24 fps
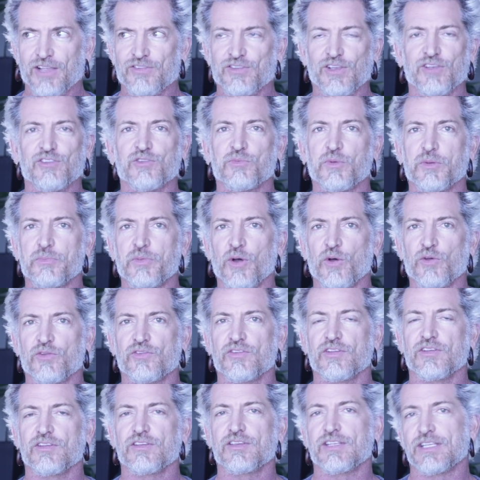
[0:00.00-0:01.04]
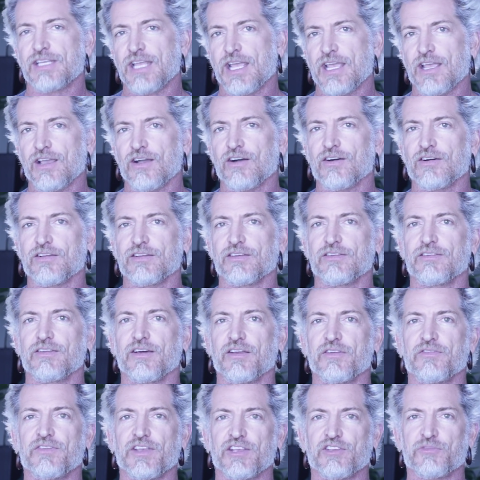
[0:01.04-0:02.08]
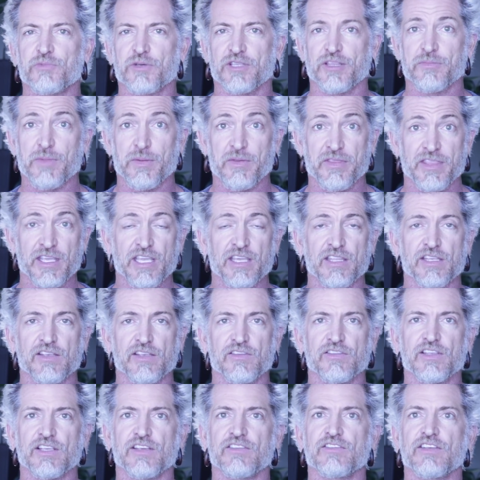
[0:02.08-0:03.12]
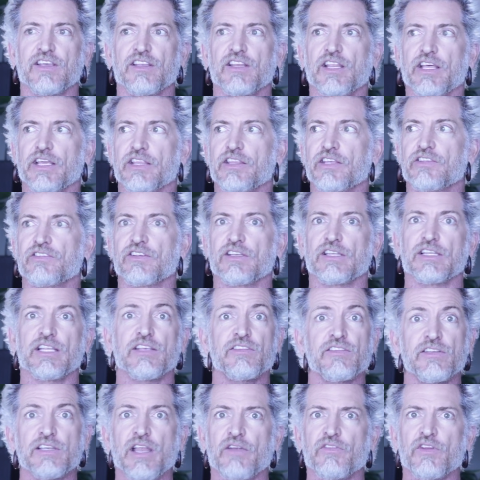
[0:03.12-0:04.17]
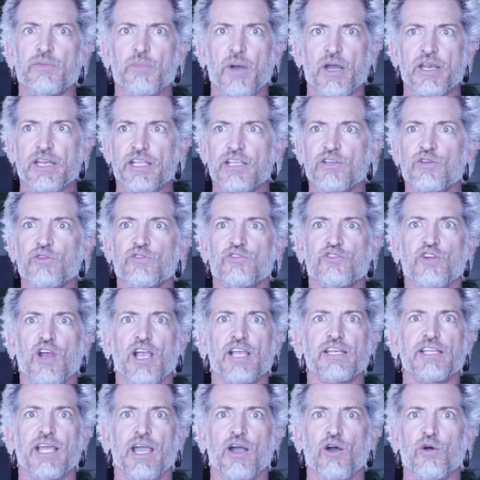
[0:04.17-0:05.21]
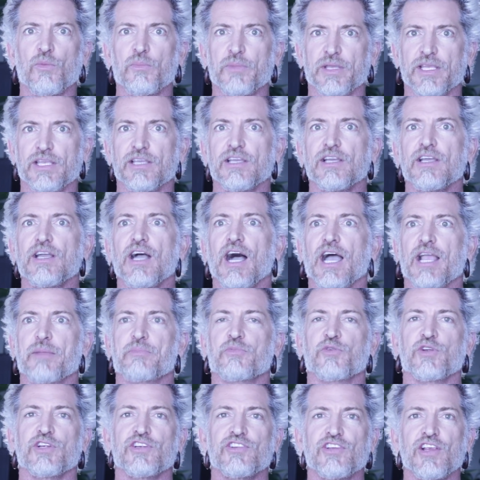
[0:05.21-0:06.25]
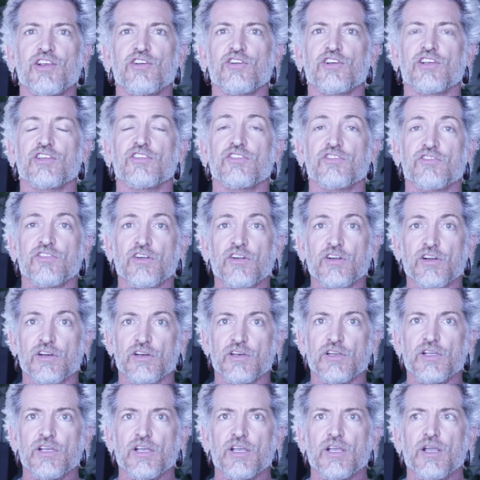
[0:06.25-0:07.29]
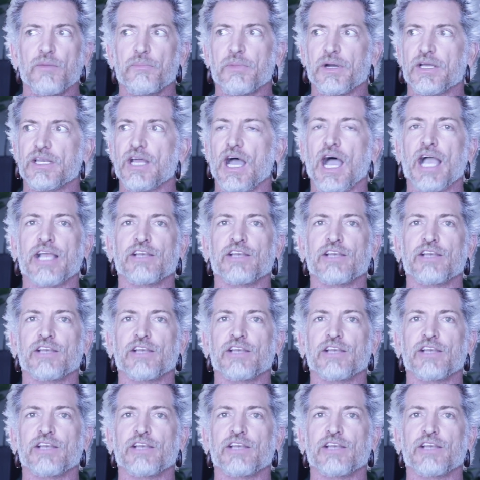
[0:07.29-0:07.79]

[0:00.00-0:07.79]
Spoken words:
I saw someone post today on Facebook that made me think of this. They said, listen, everybody who's trying to help me, I appreciate your concern, but